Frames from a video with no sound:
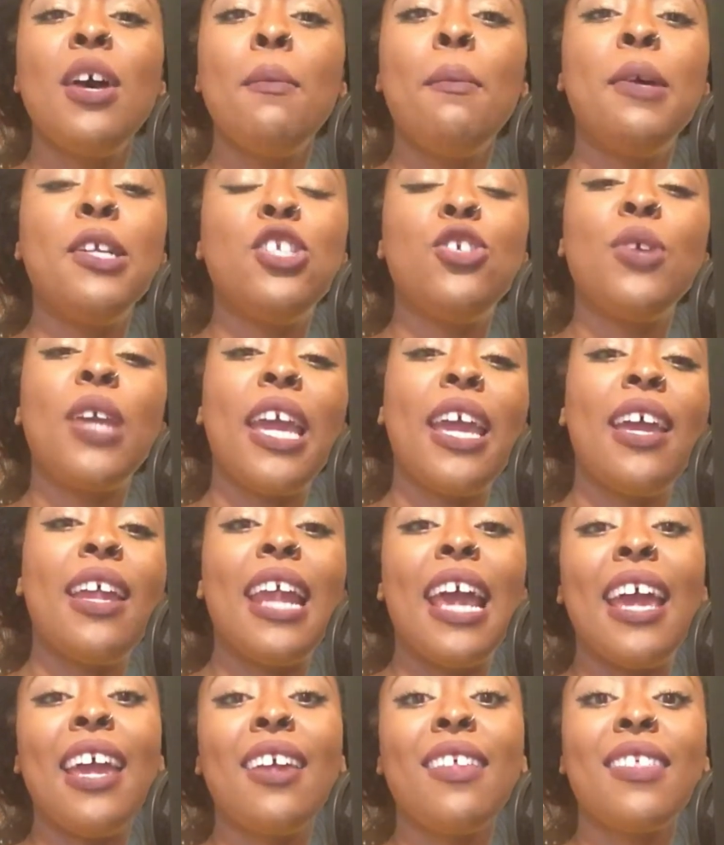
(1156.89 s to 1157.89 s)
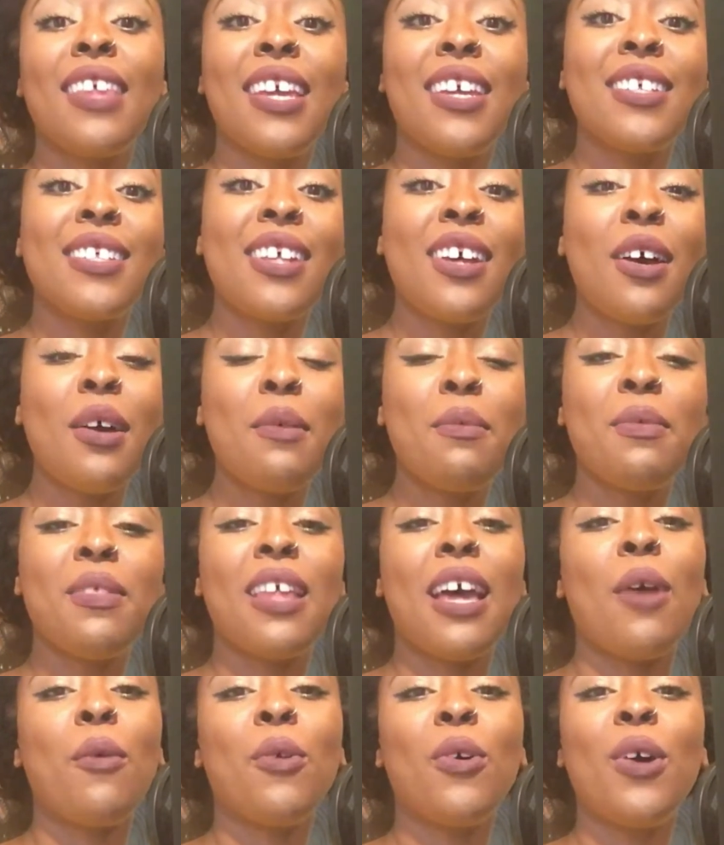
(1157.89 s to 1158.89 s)
but you can hang things up
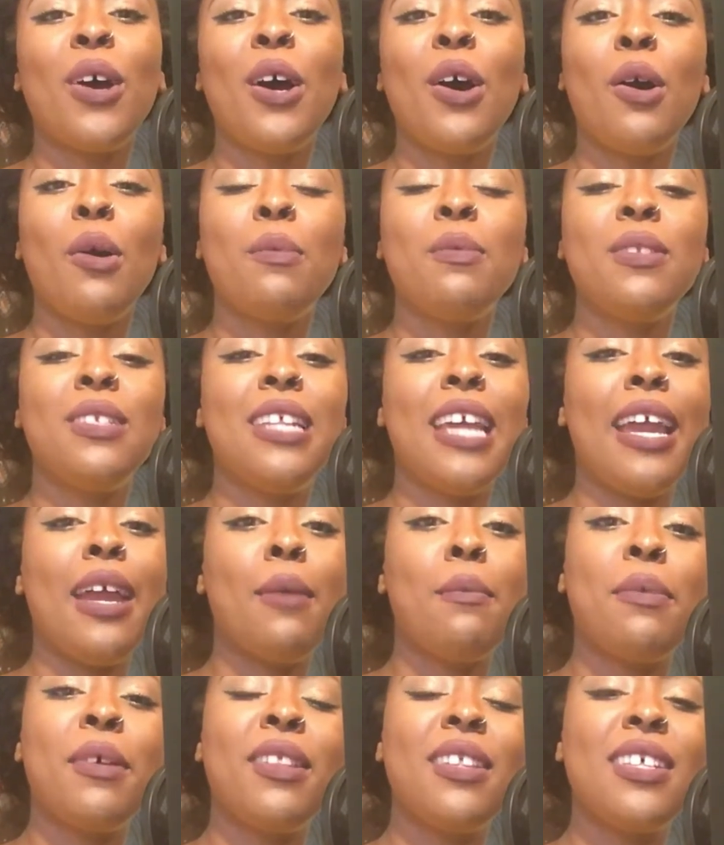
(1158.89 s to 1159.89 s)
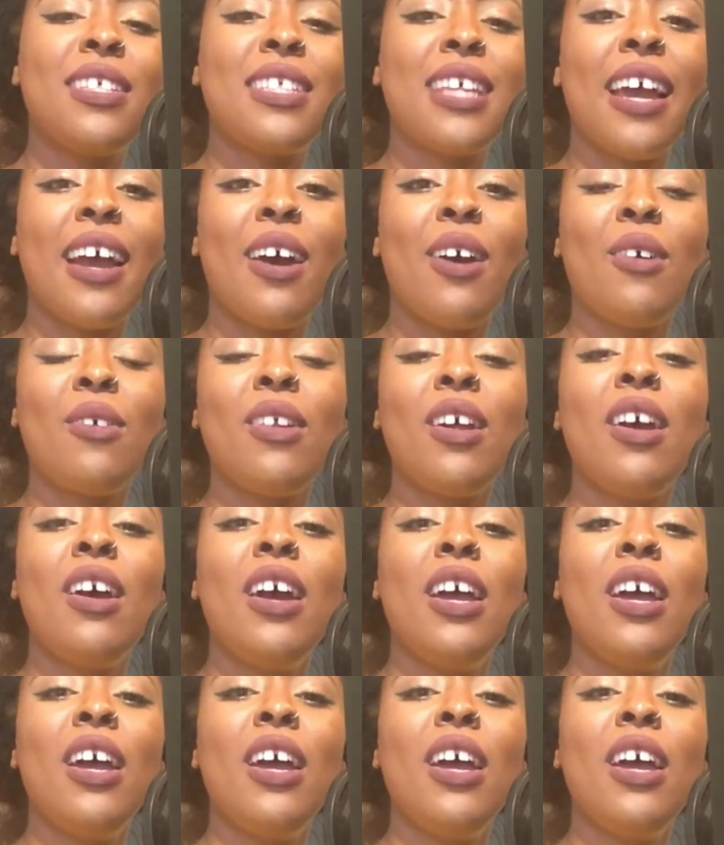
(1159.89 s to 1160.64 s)
that will help dampen the sound.